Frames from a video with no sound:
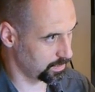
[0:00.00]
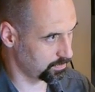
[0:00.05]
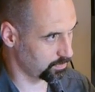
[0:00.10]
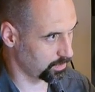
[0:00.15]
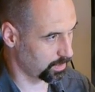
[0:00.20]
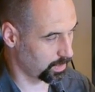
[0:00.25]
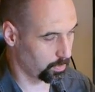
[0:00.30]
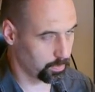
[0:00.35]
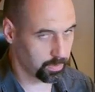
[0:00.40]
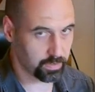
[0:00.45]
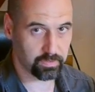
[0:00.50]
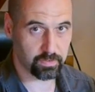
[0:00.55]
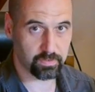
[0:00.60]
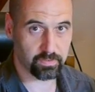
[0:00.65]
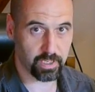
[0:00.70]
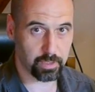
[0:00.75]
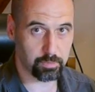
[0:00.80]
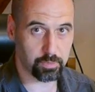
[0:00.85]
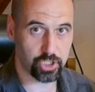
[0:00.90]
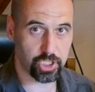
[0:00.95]
It's always the
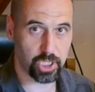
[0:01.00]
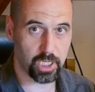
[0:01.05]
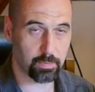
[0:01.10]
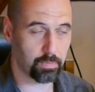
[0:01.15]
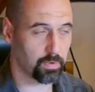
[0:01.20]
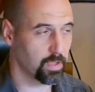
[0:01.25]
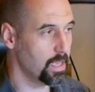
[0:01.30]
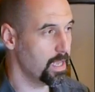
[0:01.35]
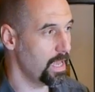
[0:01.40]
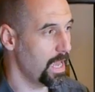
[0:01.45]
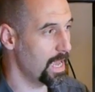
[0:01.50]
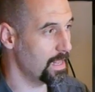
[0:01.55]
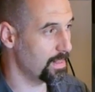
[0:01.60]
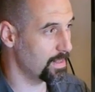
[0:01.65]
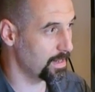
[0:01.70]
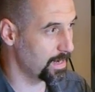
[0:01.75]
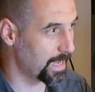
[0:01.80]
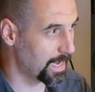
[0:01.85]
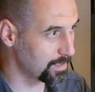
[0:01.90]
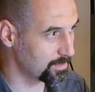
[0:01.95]
same shape, and
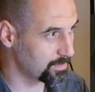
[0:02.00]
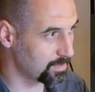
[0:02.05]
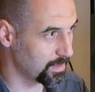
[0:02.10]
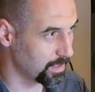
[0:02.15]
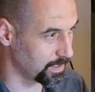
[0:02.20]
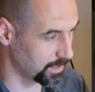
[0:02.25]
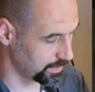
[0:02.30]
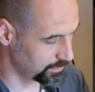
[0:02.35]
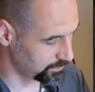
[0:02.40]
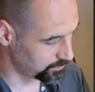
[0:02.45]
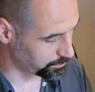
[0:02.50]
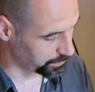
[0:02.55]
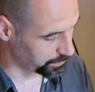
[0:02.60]
the nice thing is,